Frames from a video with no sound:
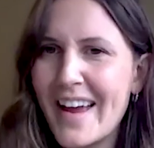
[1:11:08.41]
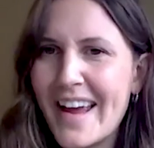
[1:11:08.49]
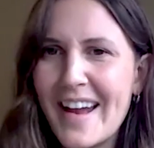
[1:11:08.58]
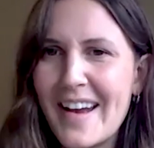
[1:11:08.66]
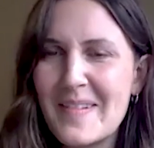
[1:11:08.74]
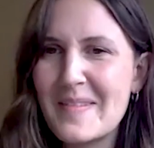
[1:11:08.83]

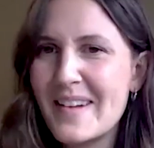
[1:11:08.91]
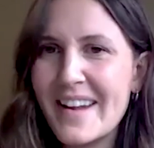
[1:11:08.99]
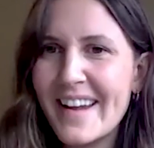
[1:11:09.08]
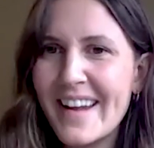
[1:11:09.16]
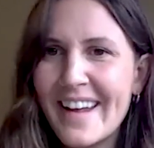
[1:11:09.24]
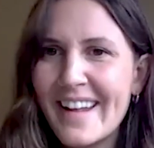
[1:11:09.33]
Like I don't
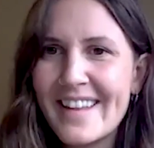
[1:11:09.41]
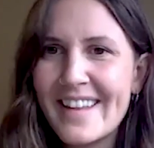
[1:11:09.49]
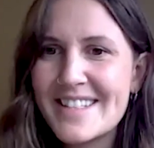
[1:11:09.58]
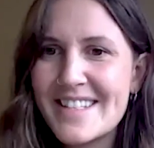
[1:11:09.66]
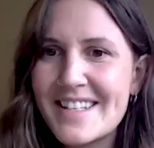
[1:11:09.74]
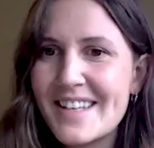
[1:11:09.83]

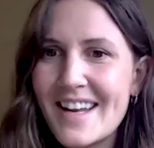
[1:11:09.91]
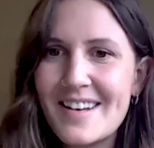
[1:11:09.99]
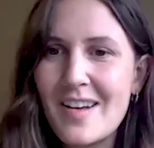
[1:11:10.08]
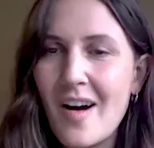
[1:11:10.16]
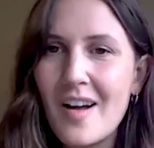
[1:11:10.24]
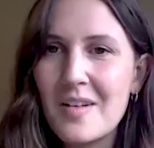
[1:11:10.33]
this is
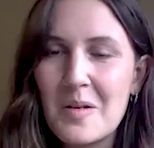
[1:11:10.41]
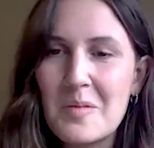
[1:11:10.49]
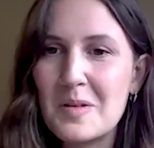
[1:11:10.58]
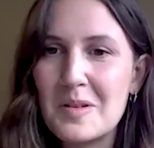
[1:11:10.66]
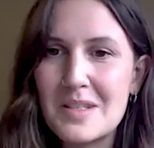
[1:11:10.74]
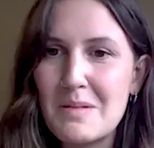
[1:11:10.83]
like not
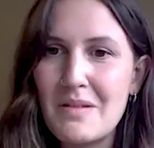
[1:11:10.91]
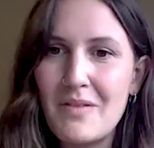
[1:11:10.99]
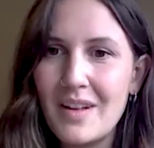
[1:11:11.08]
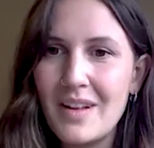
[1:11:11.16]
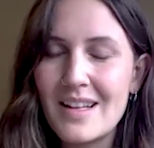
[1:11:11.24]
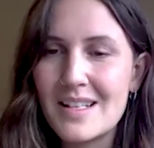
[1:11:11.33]
normal to be
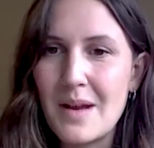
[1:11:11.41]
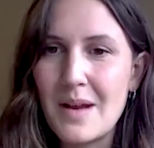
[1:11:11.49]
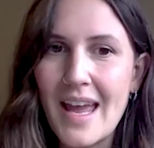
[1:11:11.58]
feeling this way.